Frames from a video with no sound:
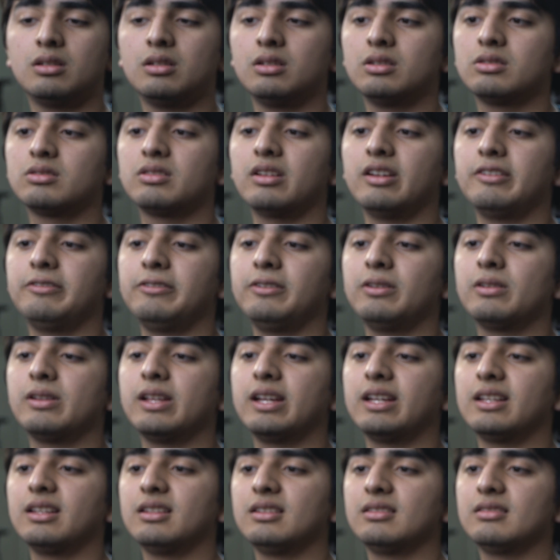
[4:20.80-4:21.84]
So I feel
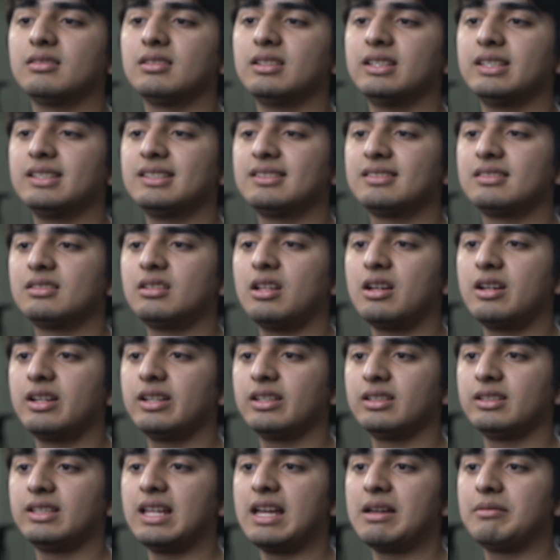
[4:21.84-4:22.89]
like it's
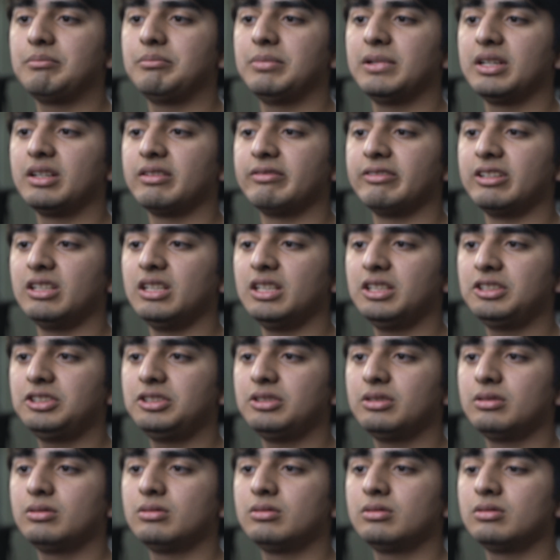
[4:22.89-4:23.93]
not that big of an
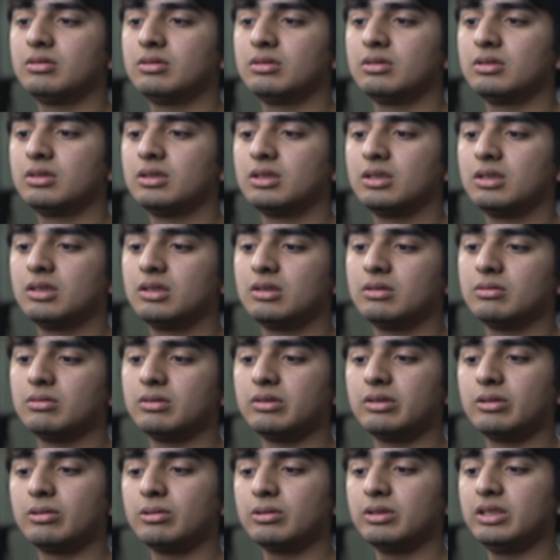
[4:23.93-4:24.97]
issue
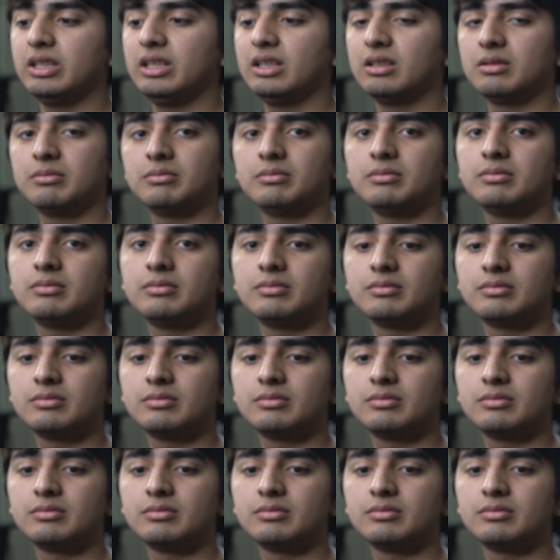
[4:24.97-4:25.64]
with holding them.